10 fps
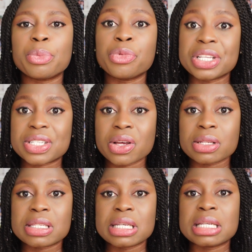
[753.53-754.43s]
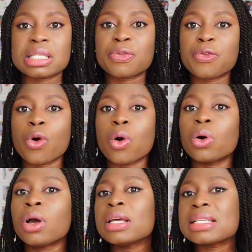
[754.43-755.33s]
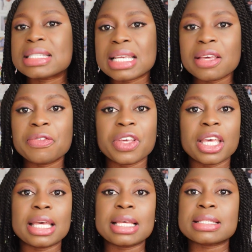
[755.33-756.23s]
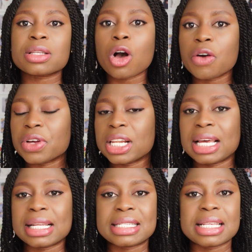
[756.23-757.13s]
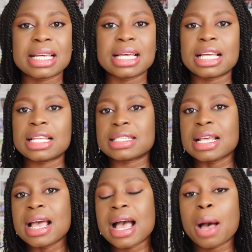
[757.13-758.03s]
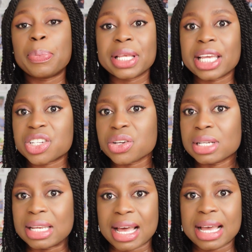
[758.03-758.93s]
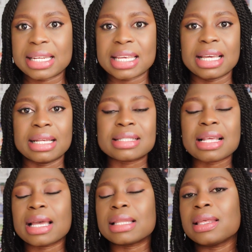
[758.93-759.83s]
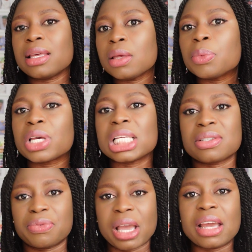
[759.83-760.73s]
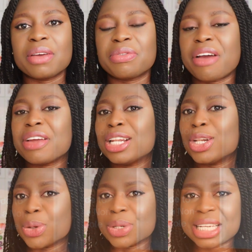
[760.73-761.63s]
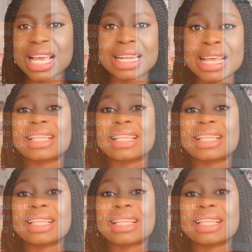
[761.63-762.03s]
resources for CVs, cover letters, application guidance. The ebook is very, very loaded.